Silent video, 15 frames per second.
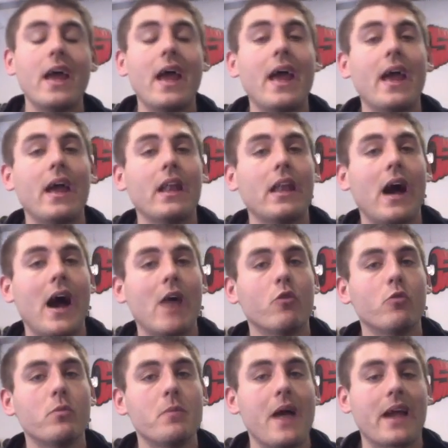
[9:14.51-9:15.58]
and I
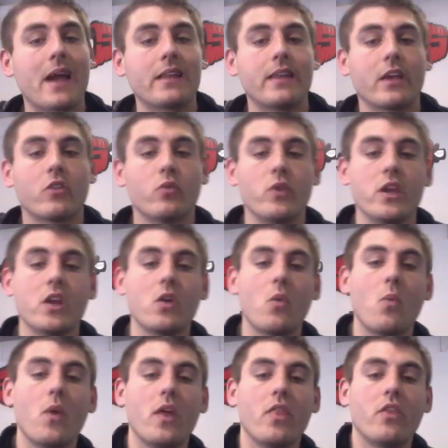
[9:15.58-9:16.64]
will be back next week
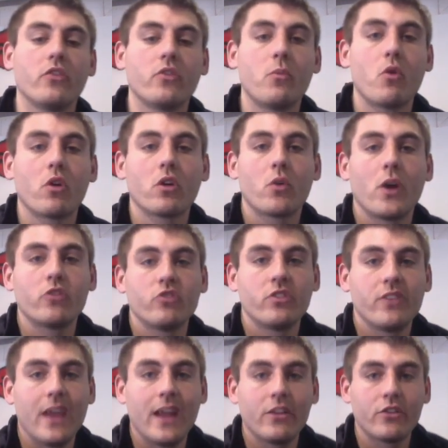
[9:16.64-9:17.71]
with some more questions
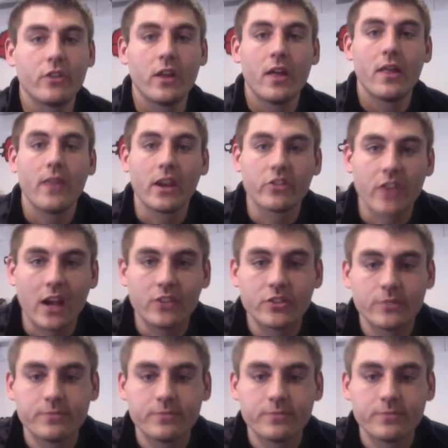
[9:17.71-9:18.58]
answered. Thanks, guys.